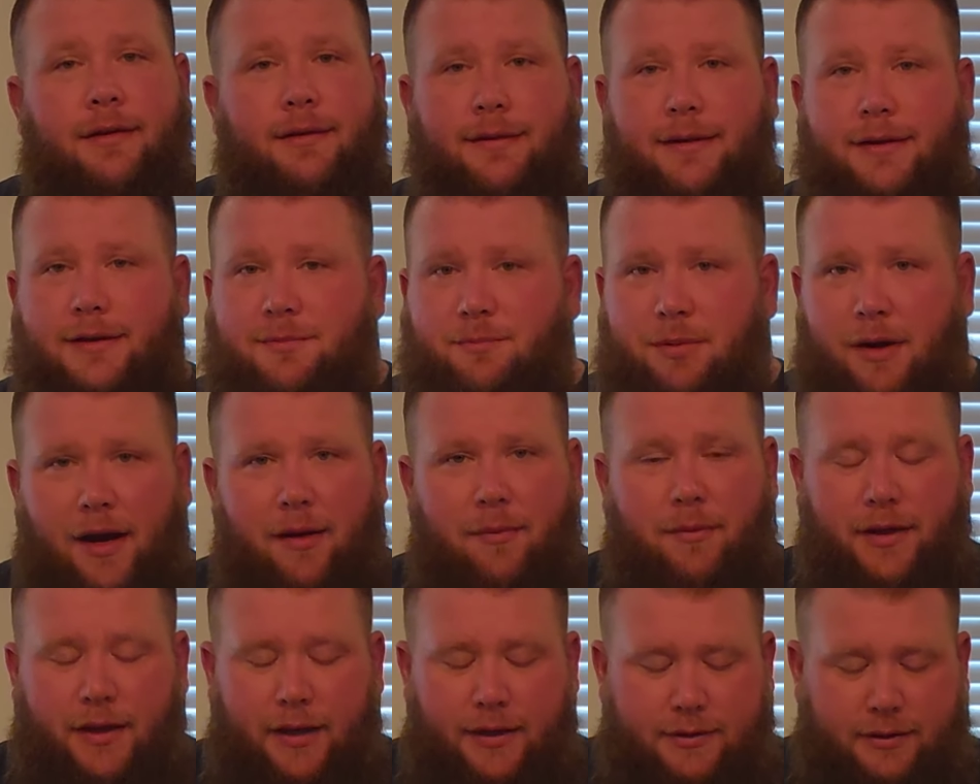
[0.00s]
This
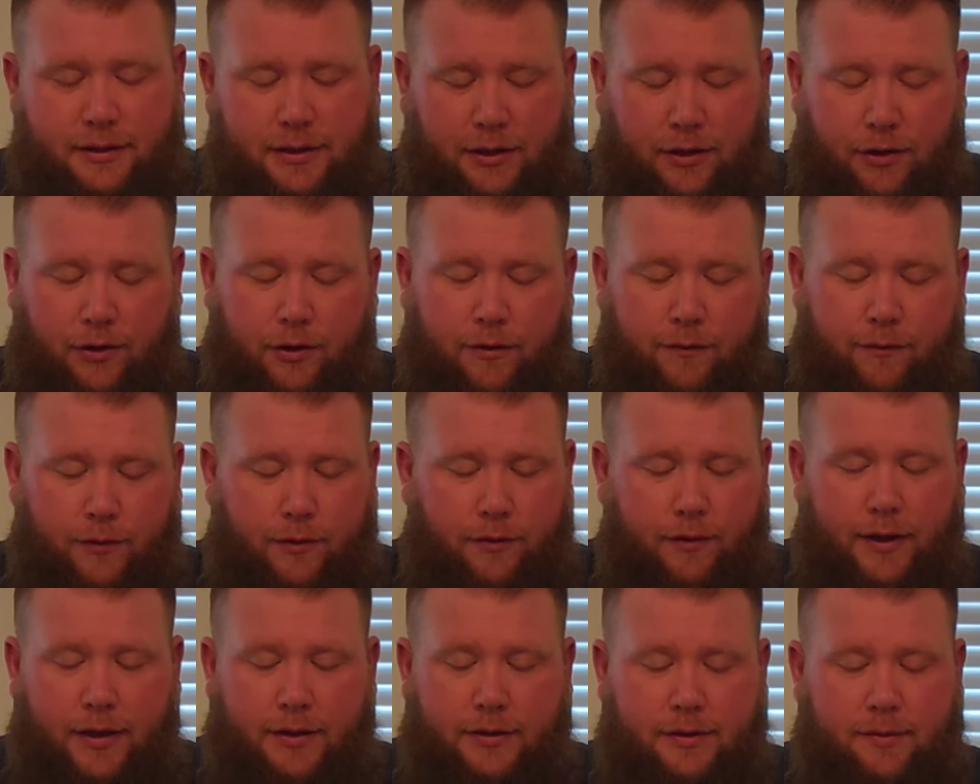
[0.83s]
probably isn't a carnivore
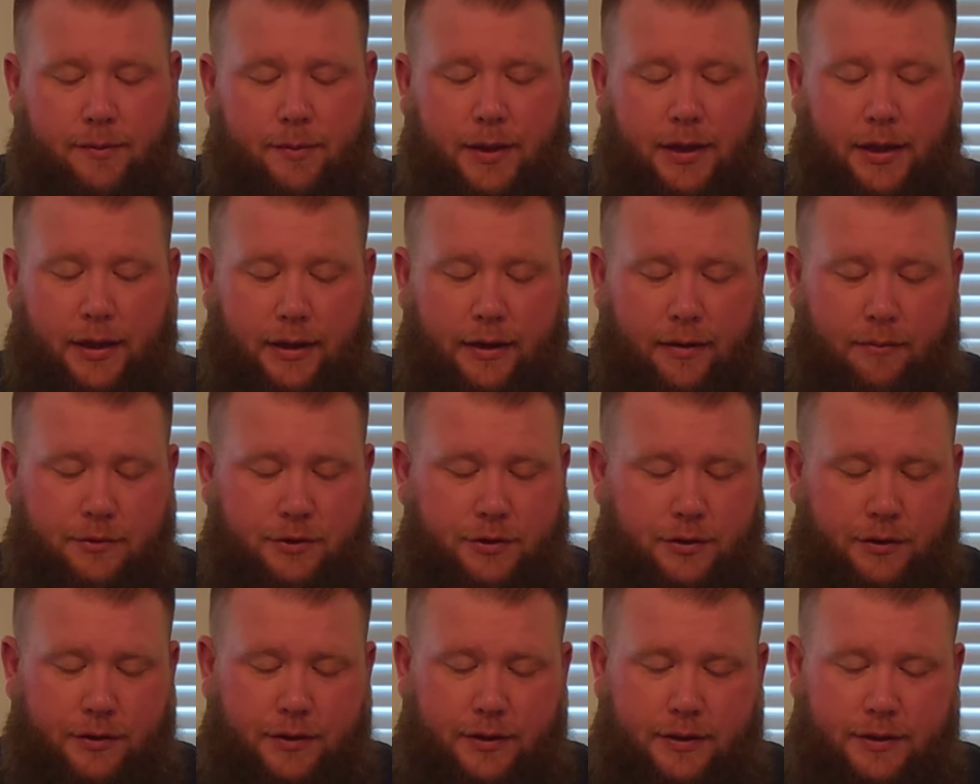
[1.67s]
recipe. I'm
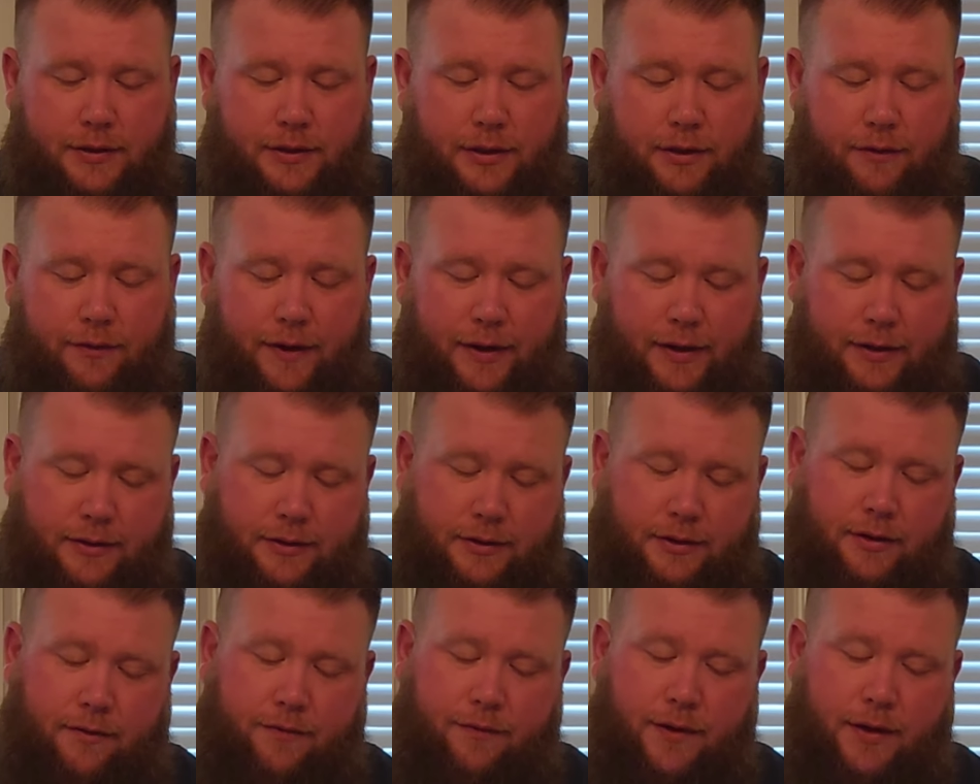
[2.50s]
sure this stuff has
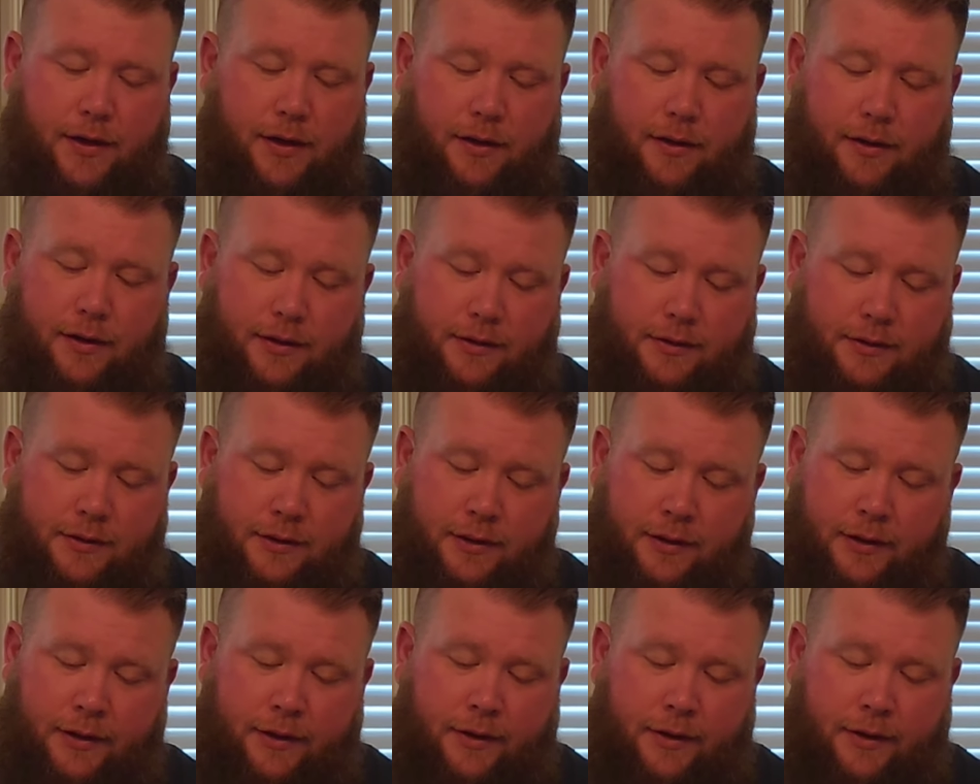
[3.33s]
stuff in it that's